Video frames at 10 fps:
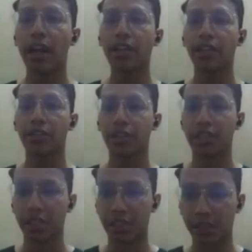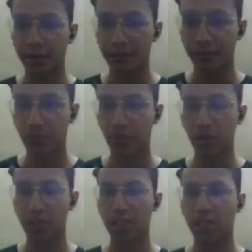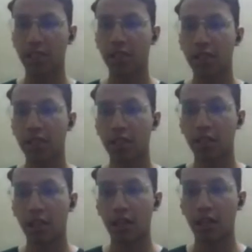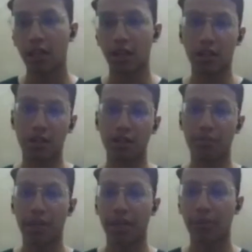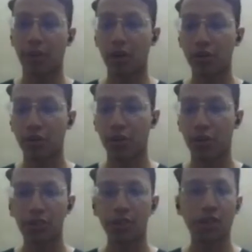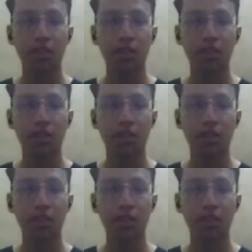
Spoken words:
and ingredients. We just uh, append them all together